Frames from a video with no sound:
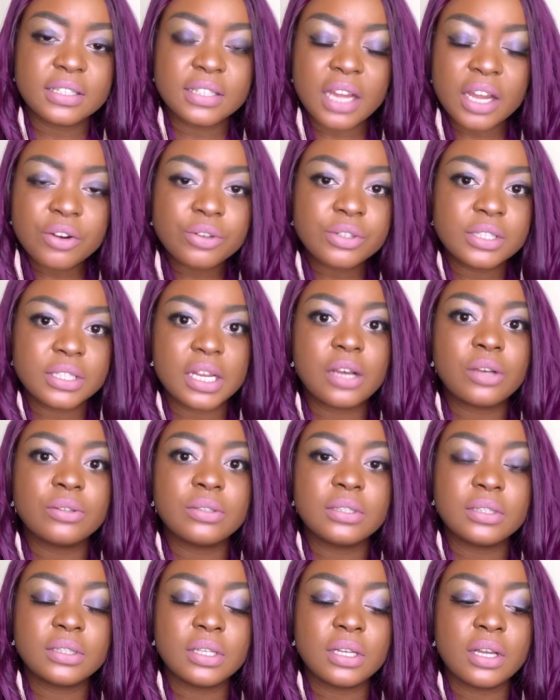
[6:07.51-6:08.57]
Narrow
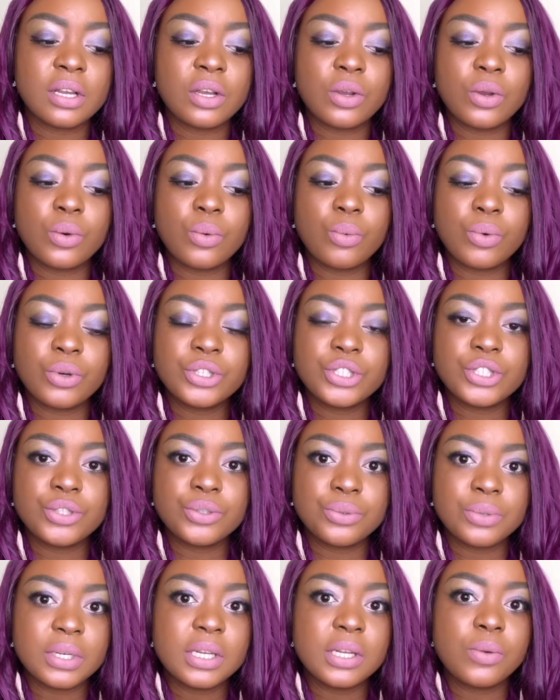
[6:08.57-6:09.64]
down what you
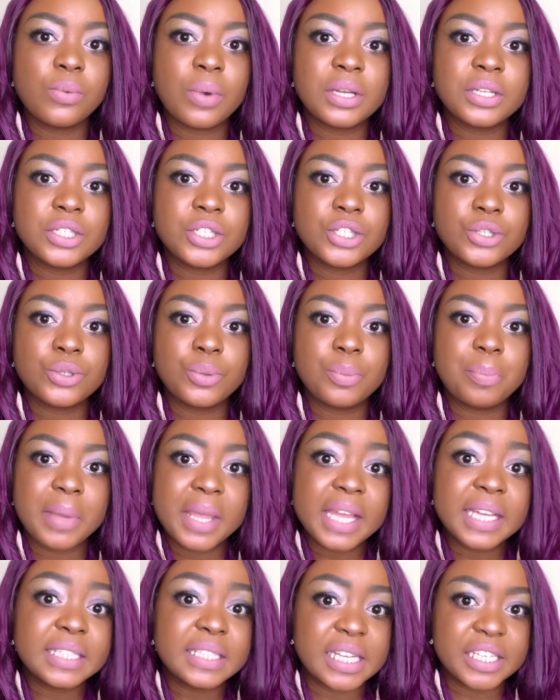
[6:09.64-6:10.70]
really want to
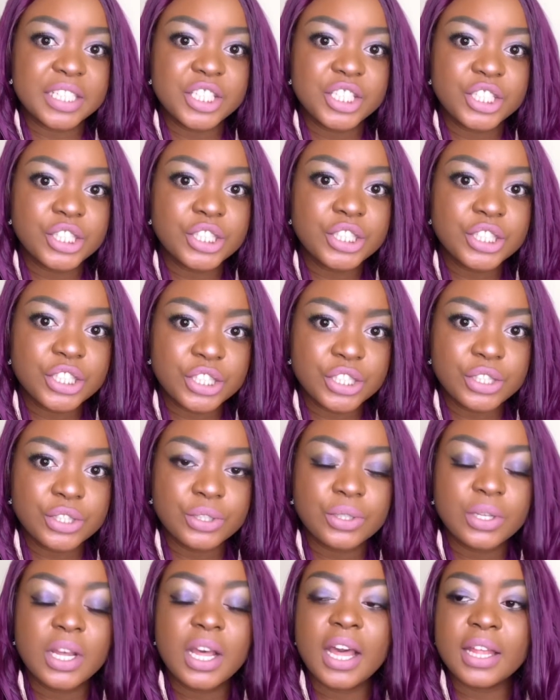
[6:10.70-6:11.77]
pay attention to
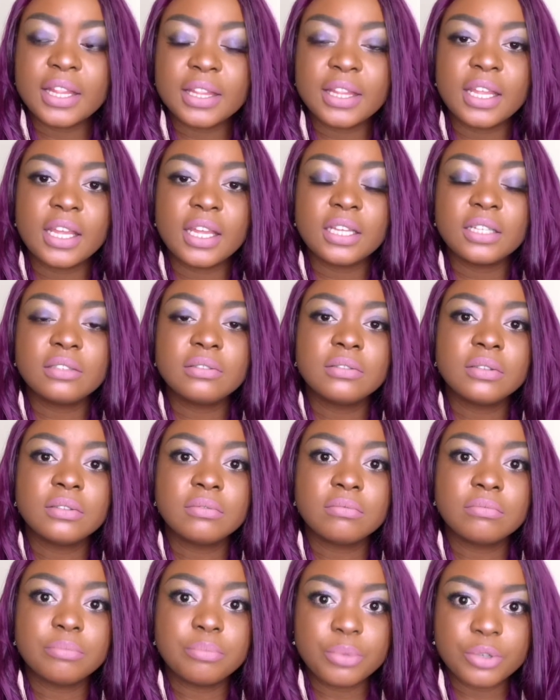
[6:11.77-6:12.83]
and then
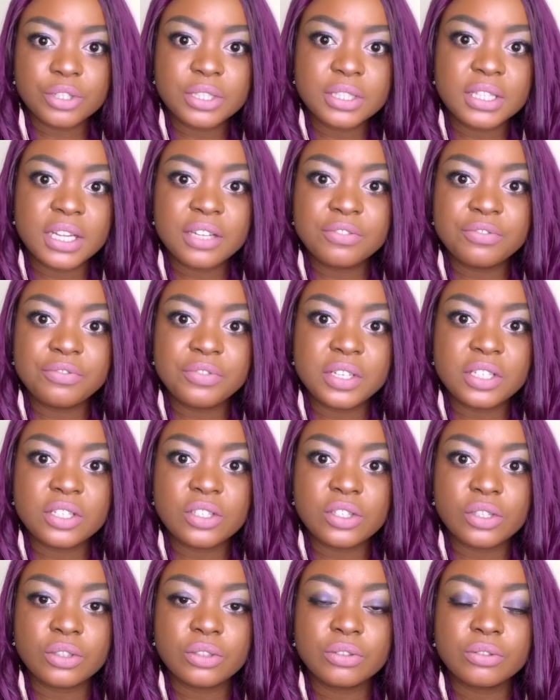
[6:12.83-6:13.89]
post that
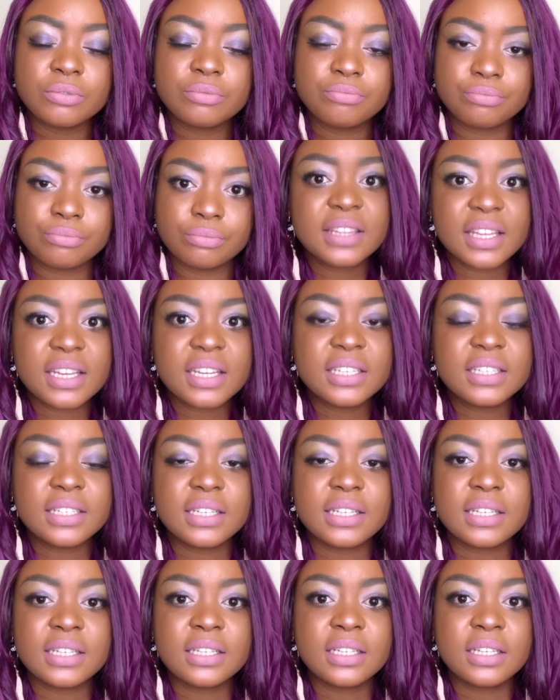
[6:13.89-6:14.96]
video.
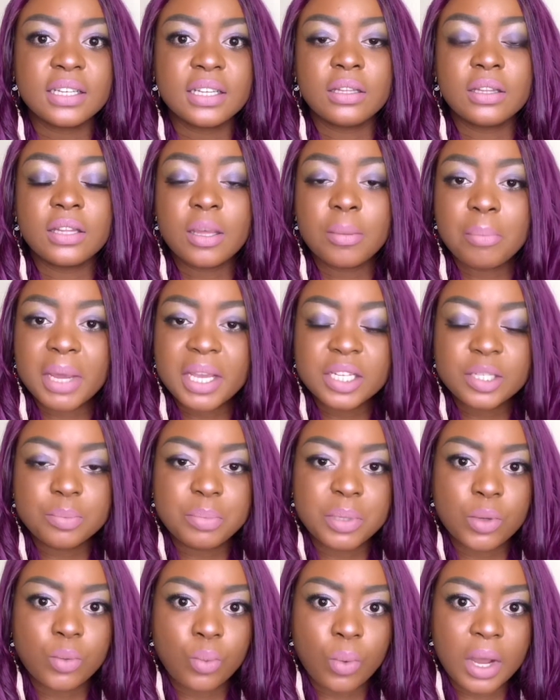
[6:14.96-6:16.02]
Thirdly, there might
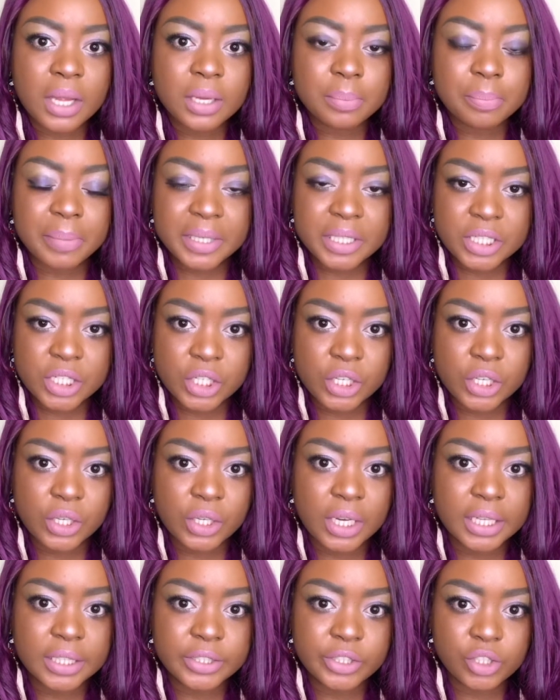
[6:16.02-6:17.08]
be one
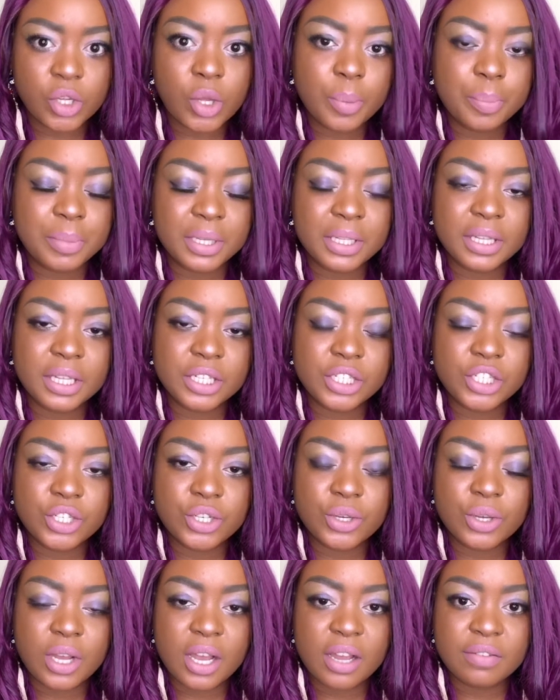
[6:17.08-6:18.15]
particular topic that
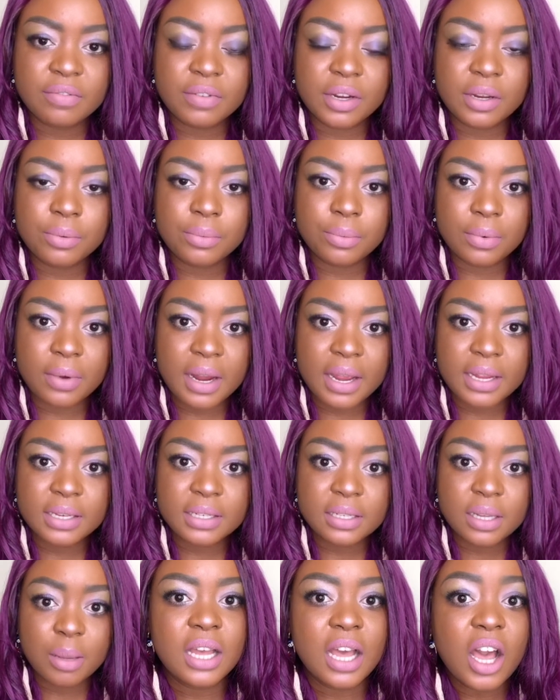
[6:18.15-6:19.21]
you're covering,
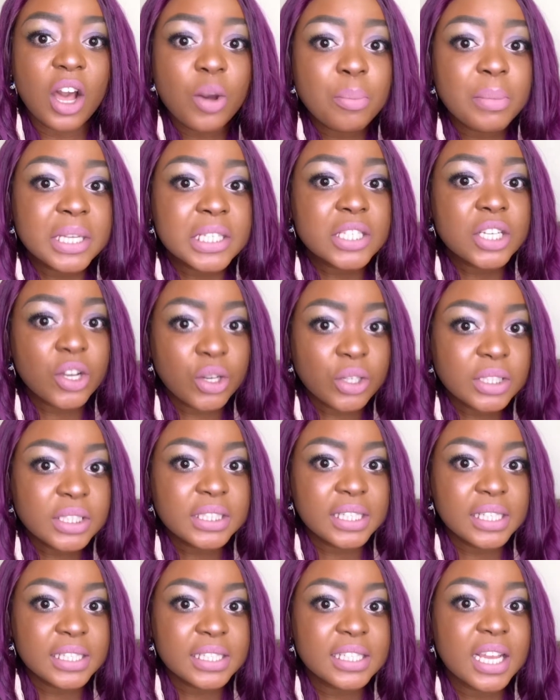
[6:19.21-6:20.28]
right? How much
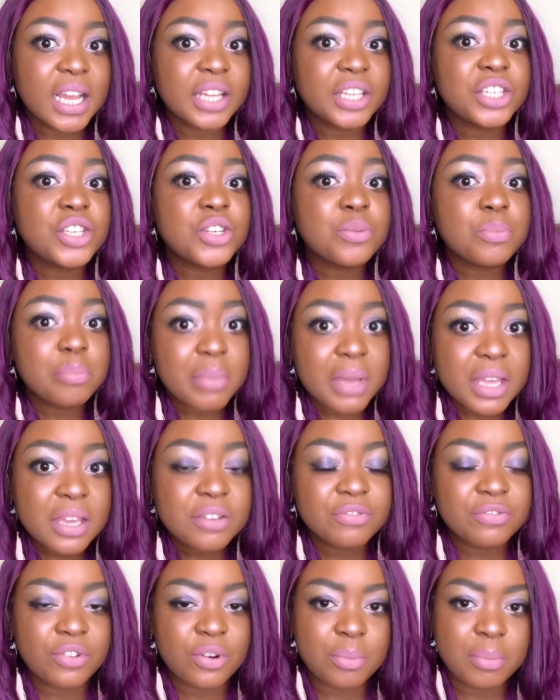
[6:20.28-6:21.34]
content can you
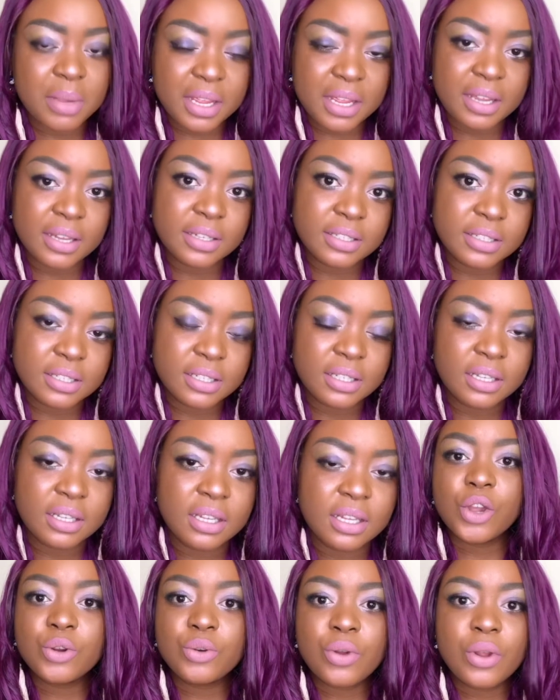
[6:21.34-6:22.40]
make from it?
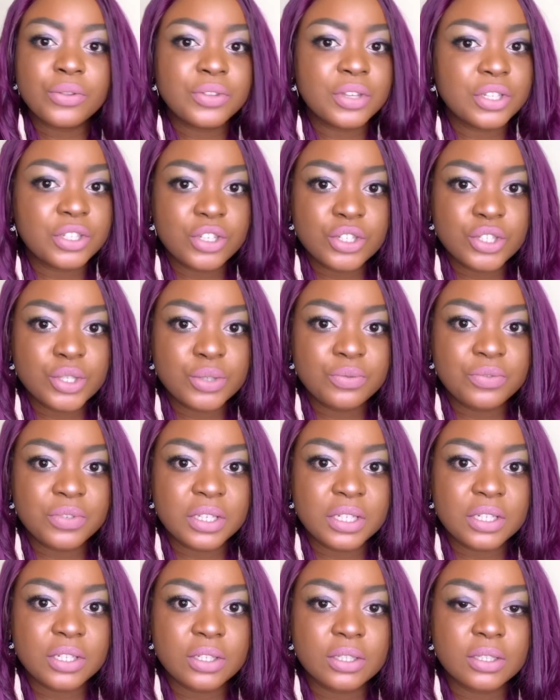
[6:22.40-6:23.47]
Growth in YouTube
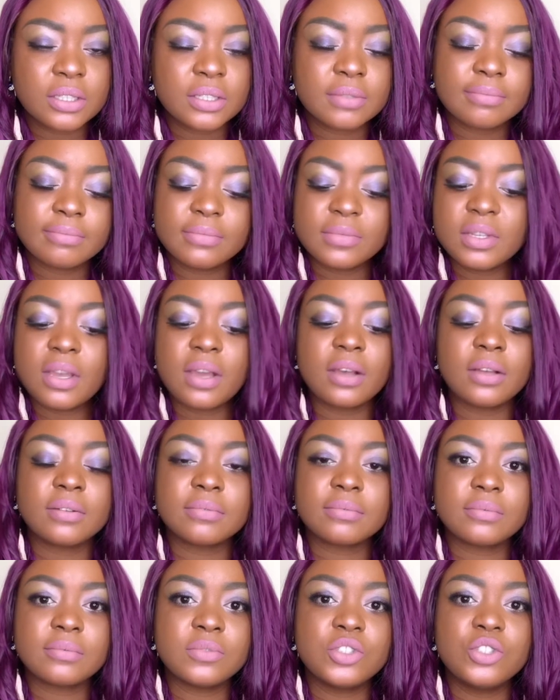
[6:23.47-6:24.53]
videos. Yeah,
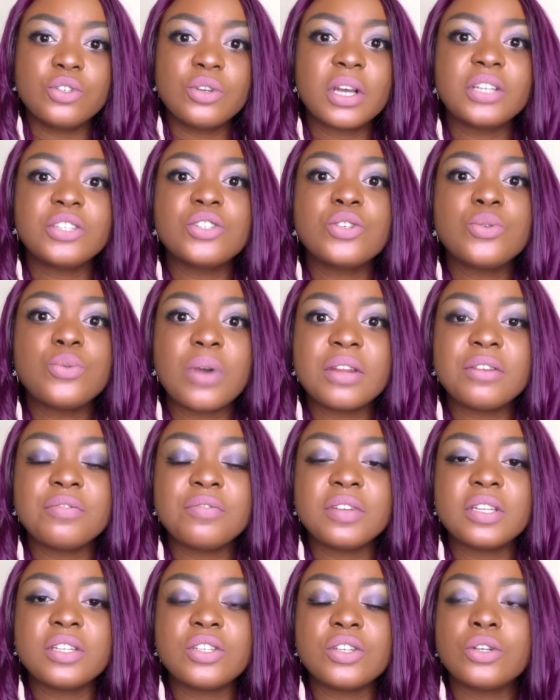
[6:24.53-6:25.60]
you can do one
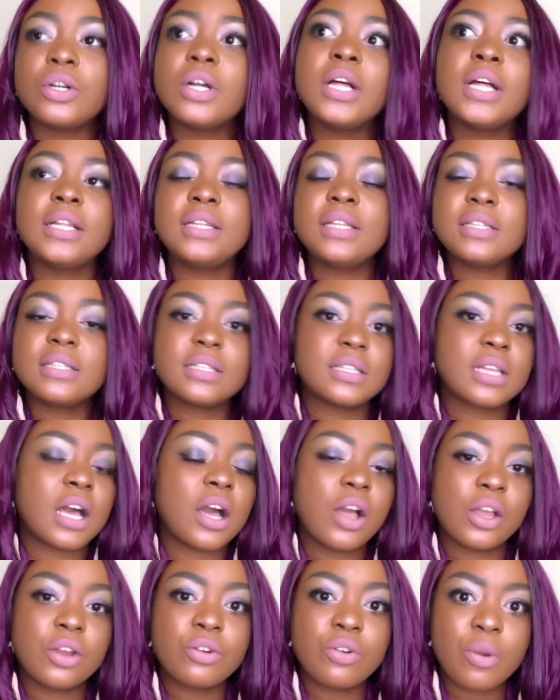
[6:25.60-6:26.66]
video, this is how
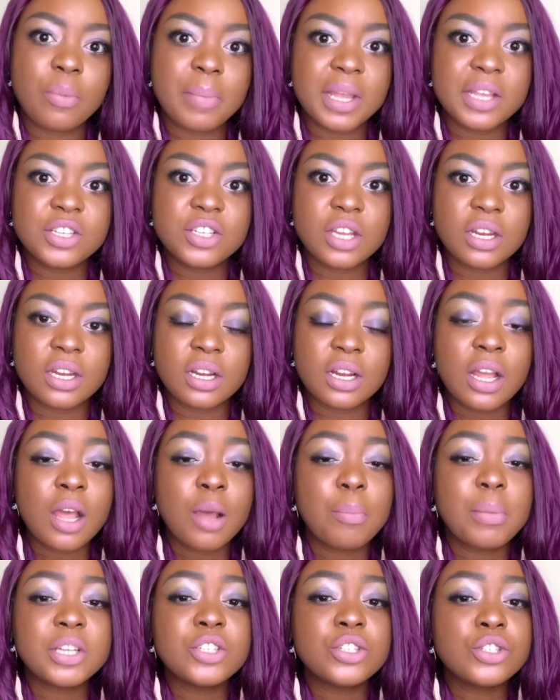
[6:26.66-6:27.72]
I grow my channel.
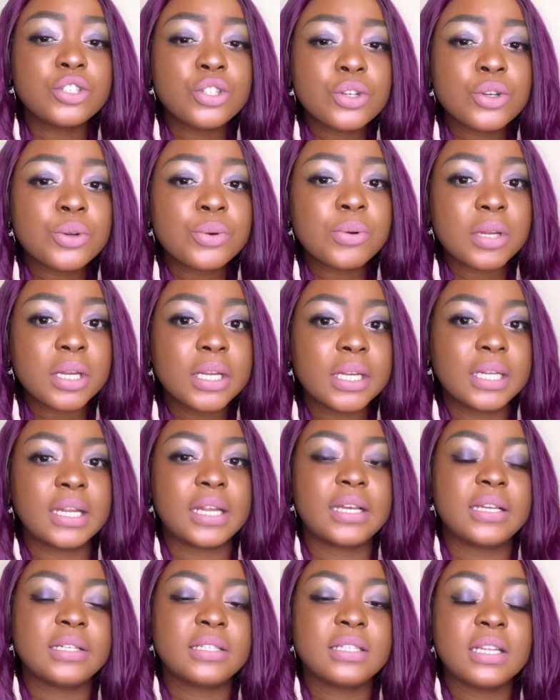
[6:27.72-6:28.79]
But you do
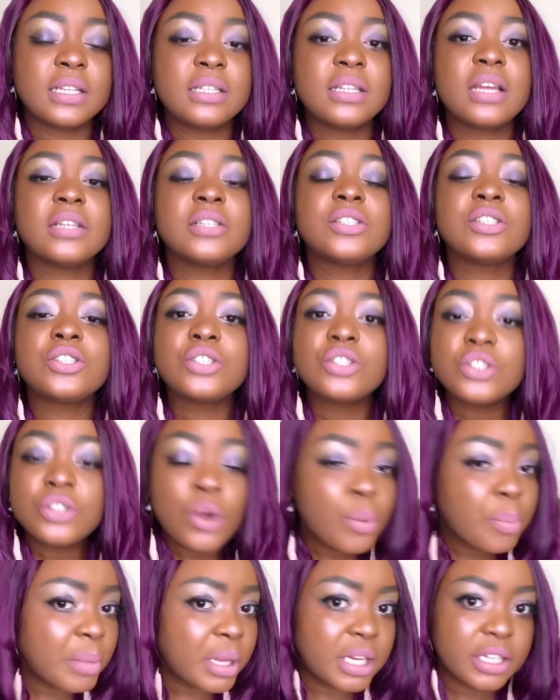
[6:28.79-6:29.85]
realize that there are
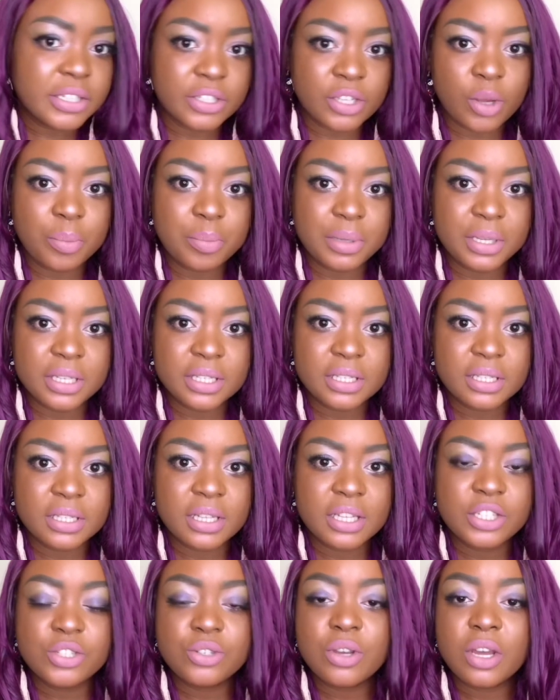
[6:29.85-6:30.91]
so many topics
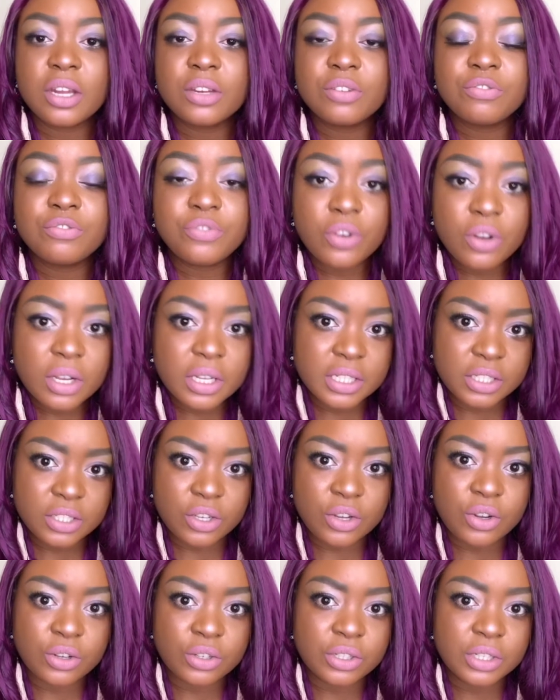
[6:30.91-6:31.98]
that you can focus
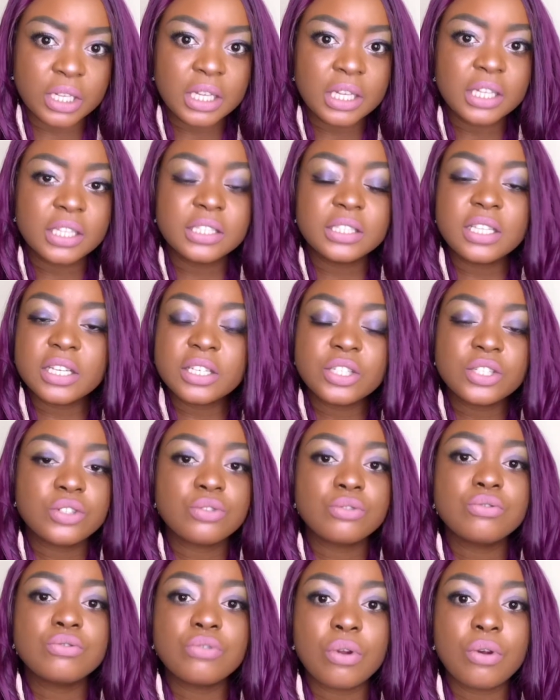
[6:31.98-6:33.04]
on just
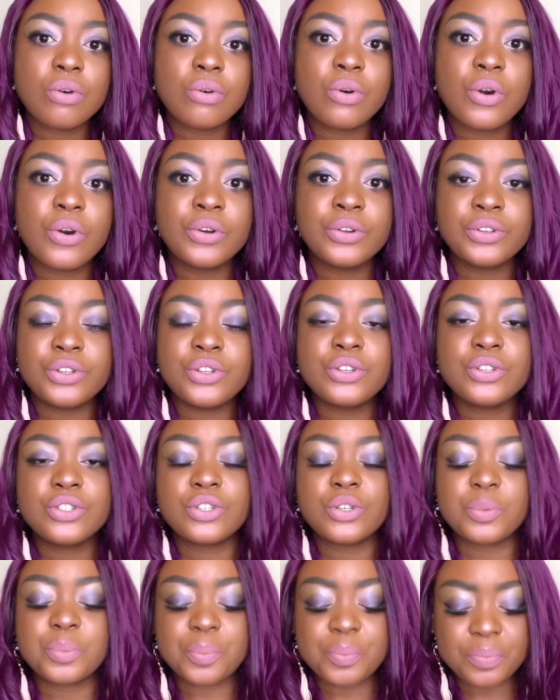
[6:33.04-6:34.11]
to grow on
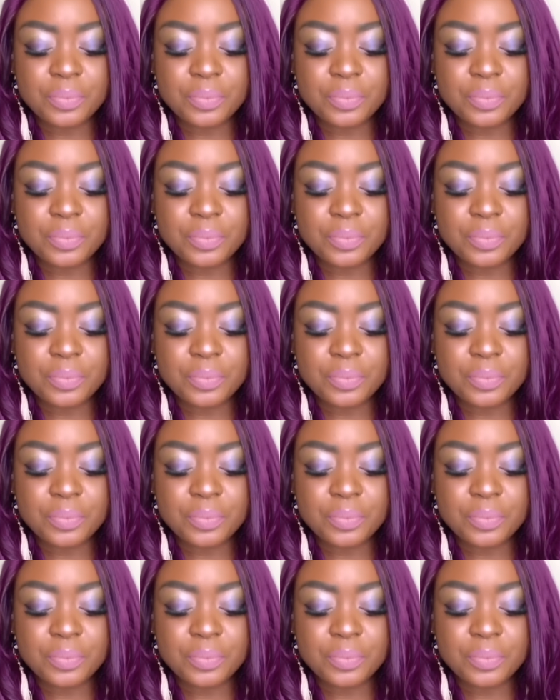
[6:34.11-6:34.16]
YouTube.